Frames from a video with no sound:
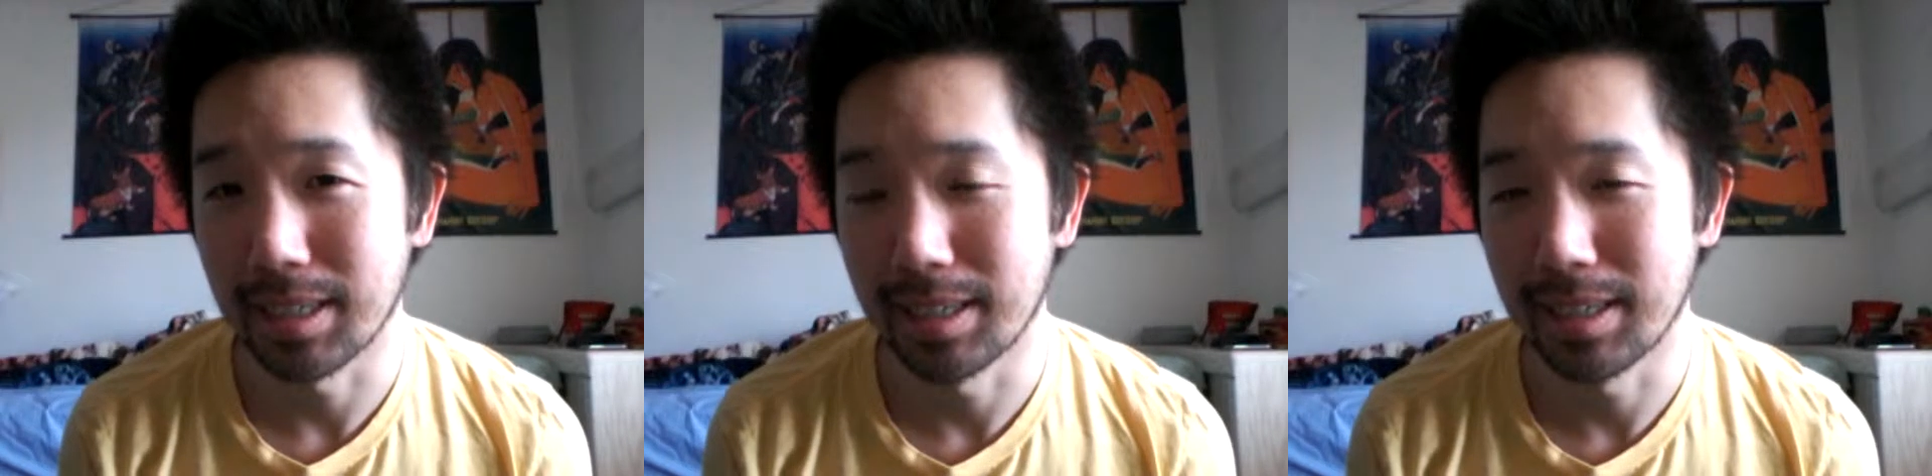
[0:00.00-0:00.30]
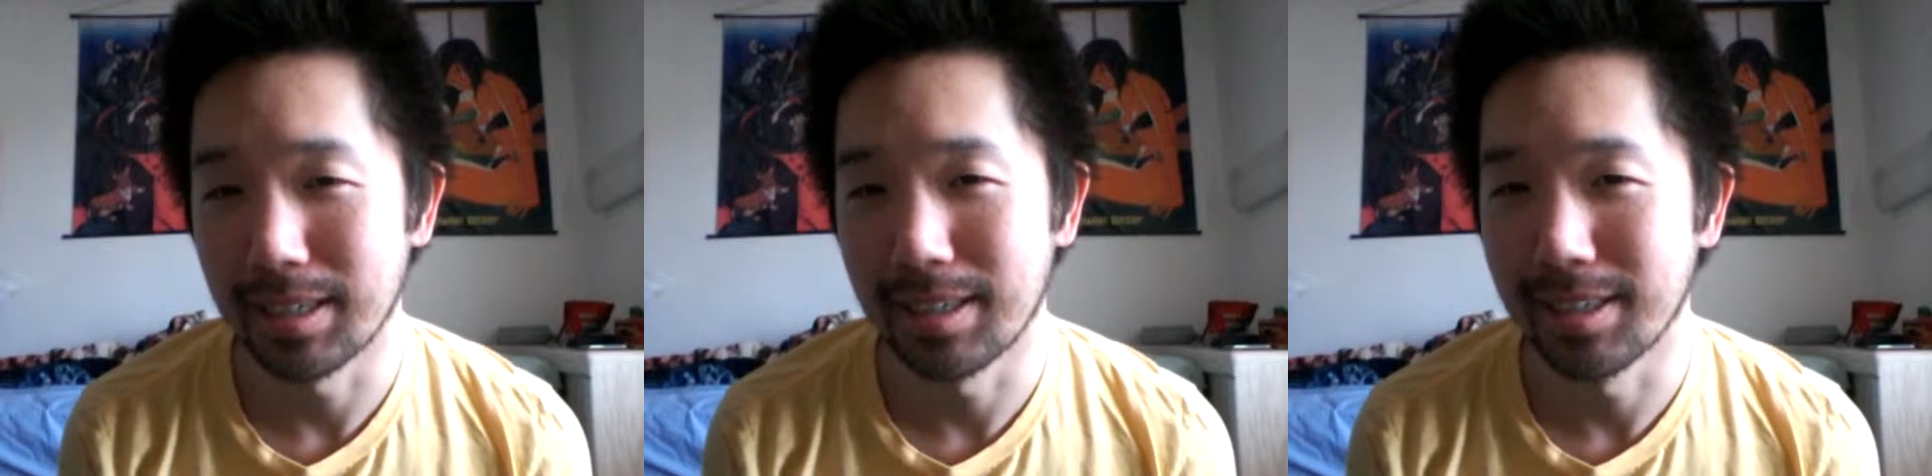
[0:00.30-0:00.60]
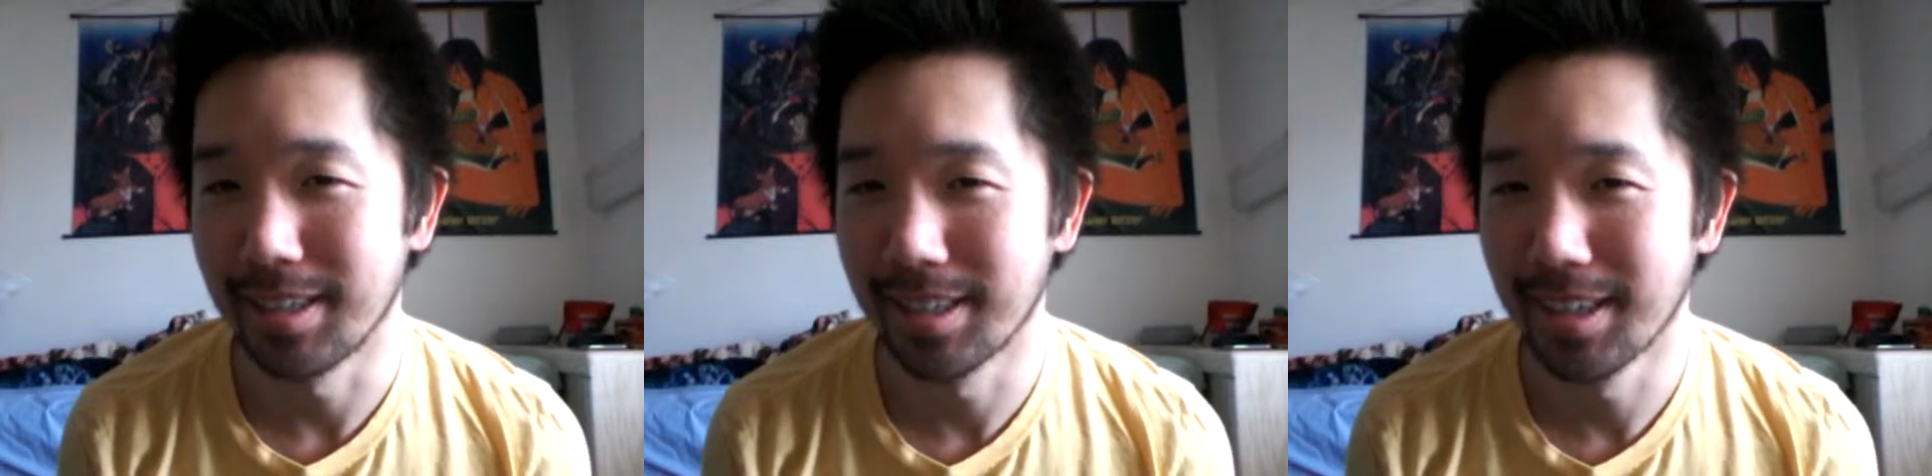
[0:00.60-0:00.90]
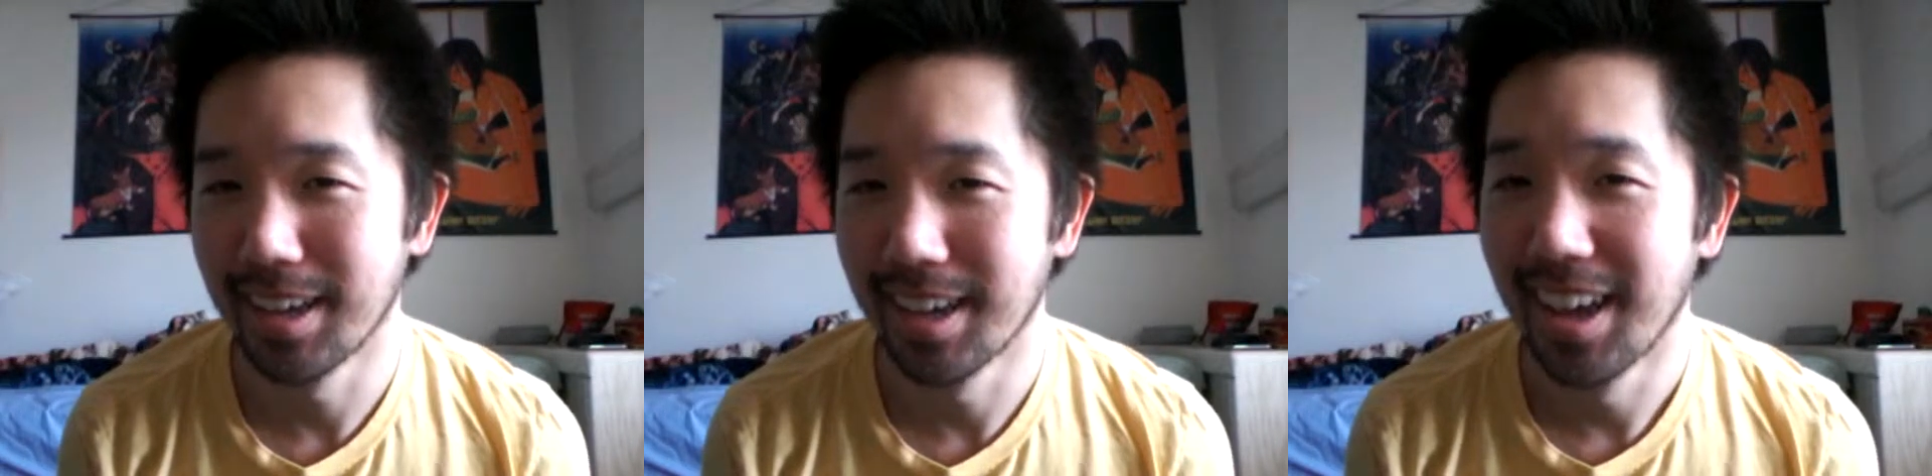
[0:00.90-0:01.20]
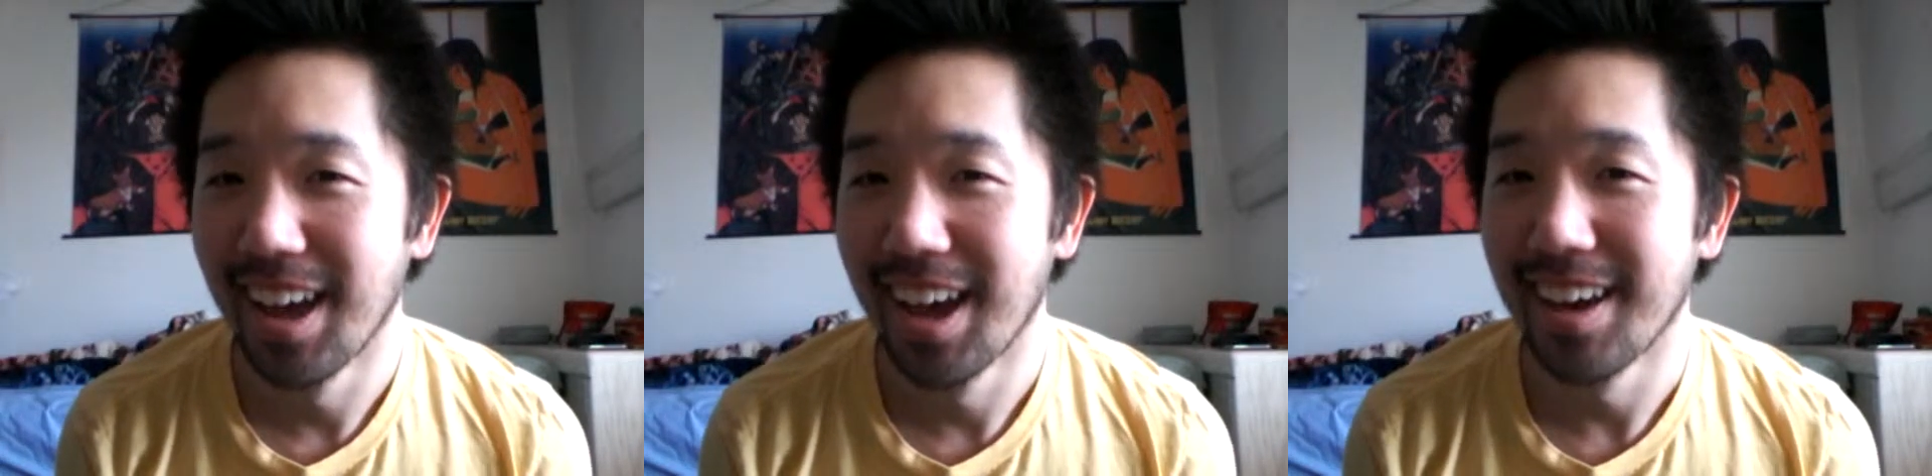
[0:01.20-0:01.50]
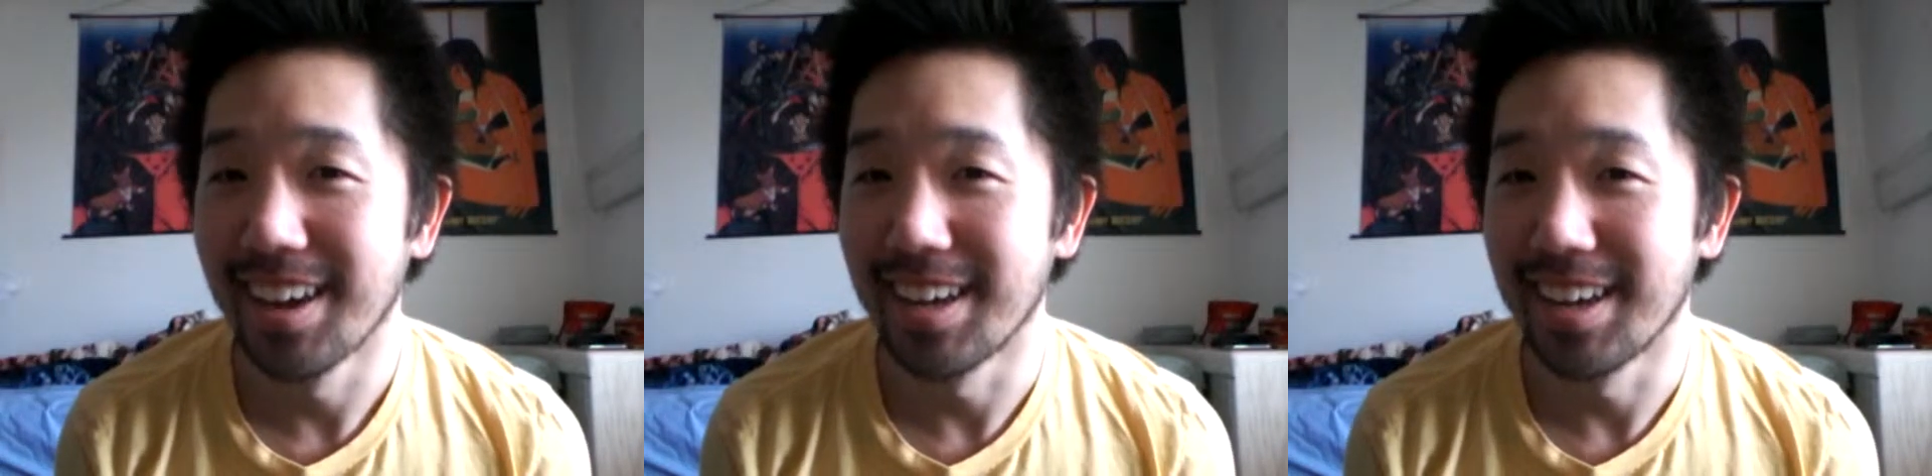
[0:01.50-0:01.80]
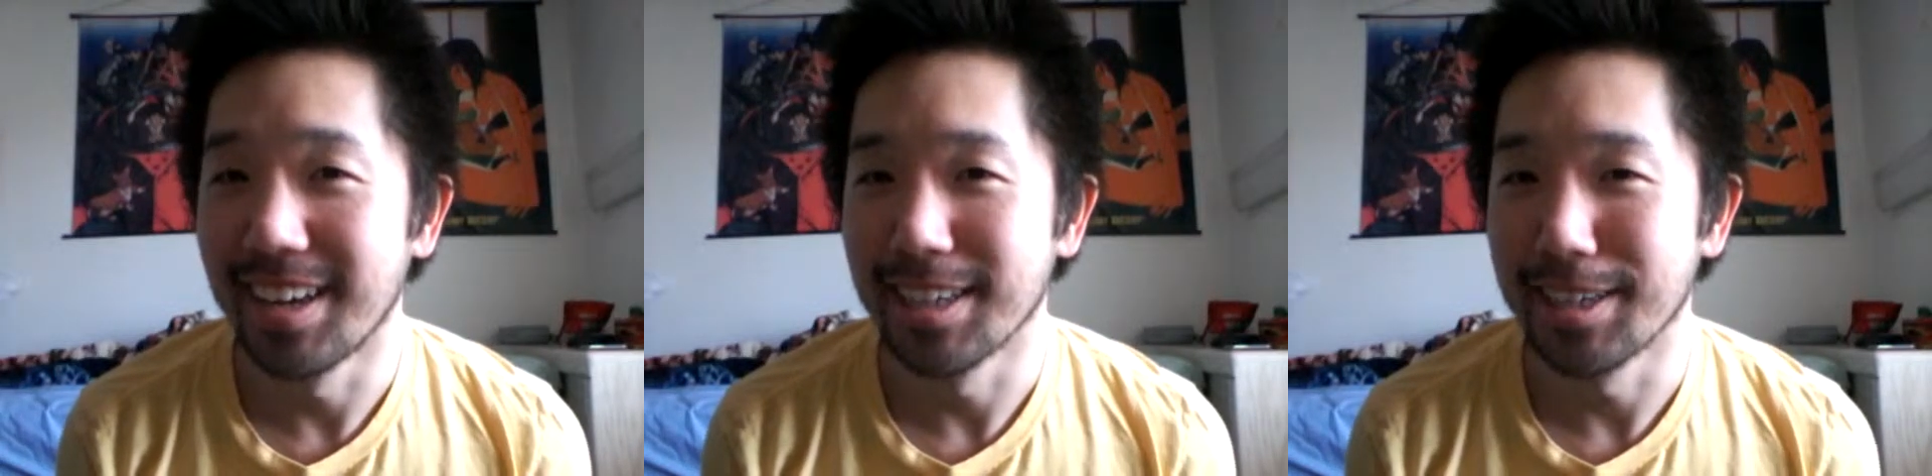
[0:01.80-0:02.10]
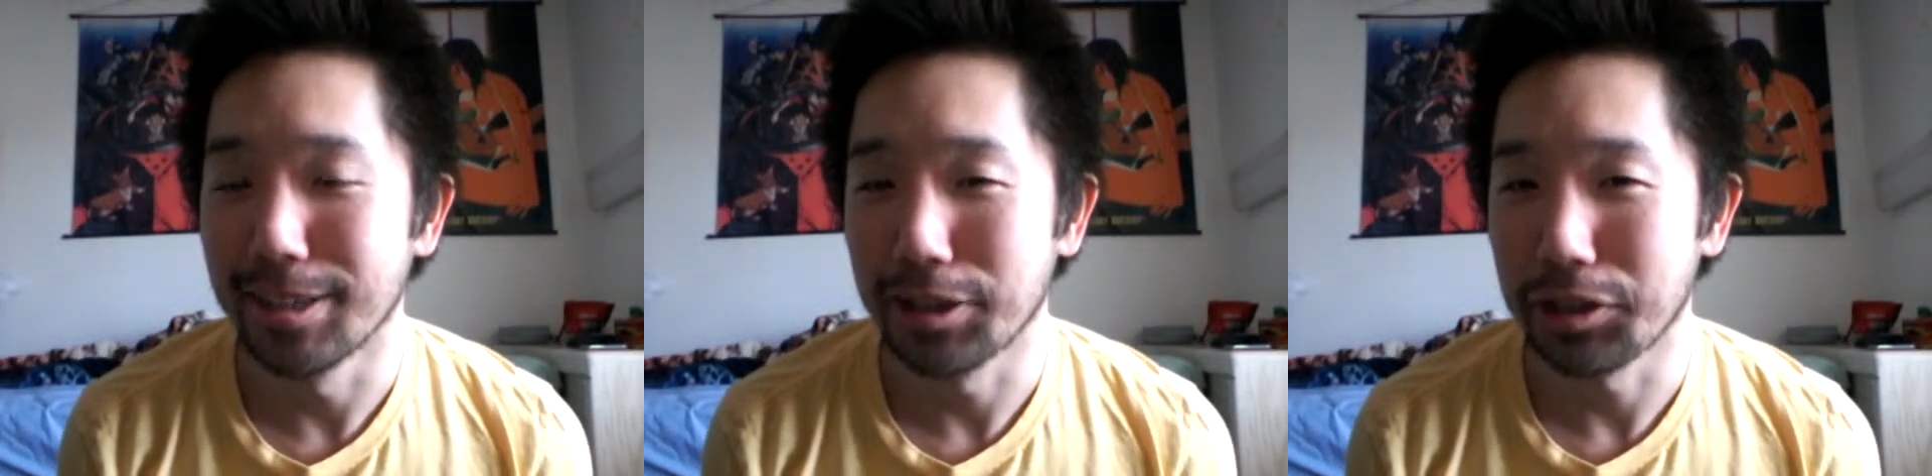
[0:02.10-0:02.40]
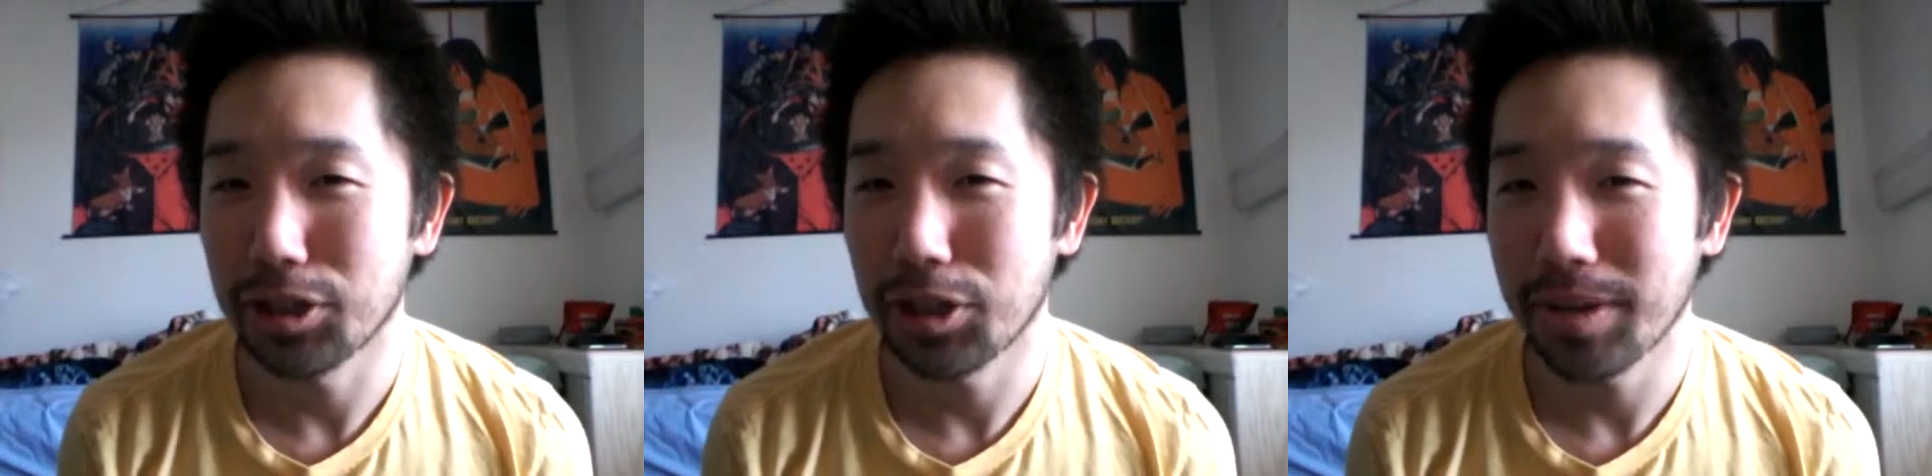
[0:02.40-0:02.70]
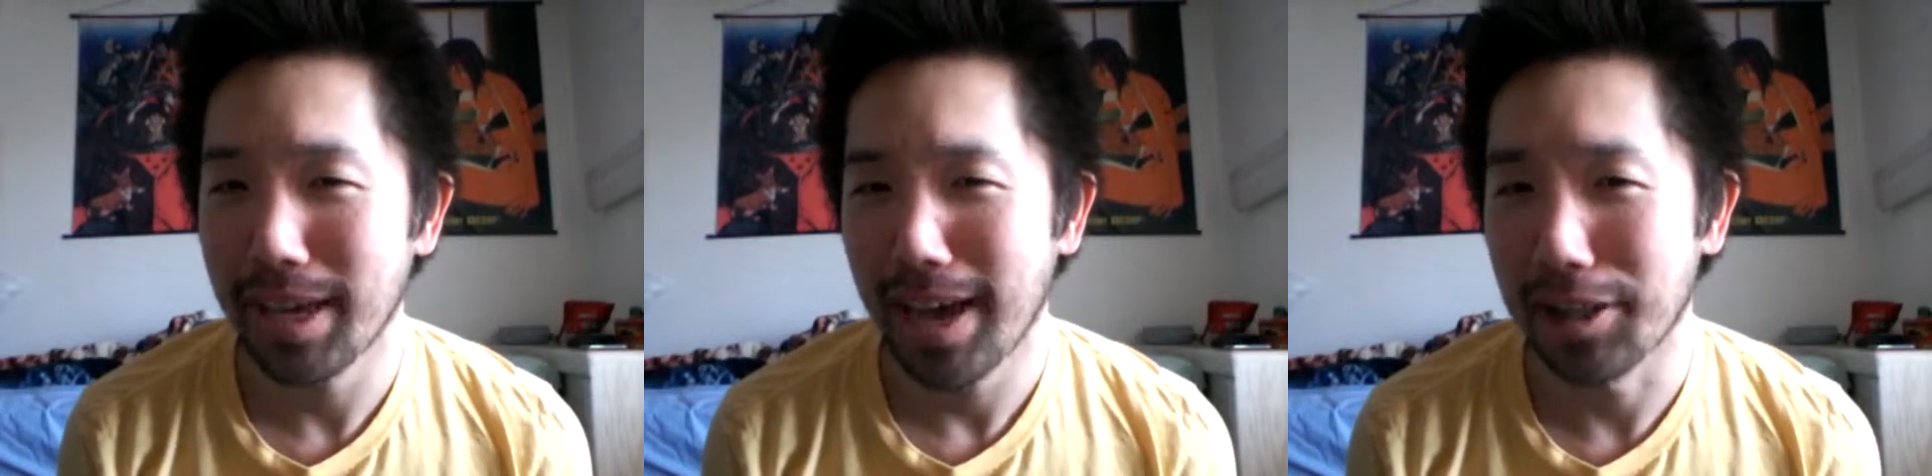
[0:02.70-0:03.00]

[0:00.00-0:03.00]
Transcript: uh, uh, so yeah,